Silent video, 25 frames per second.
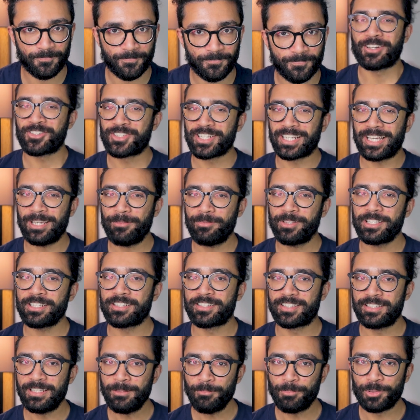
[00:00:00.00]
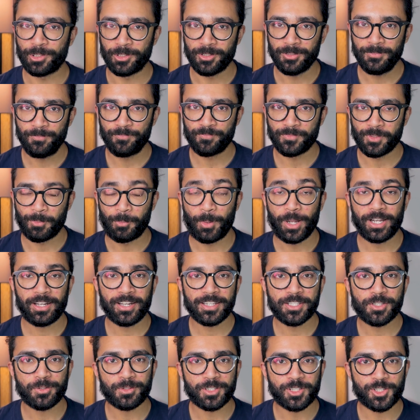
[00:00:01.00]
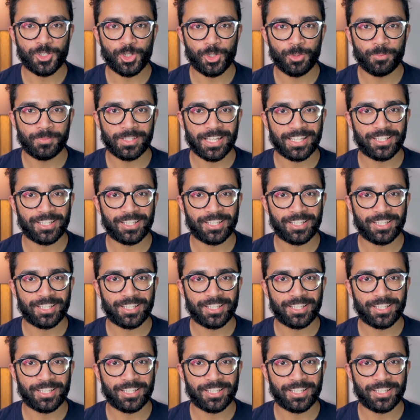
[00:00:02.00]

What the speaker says: Now, to keep things simple, we're going to assume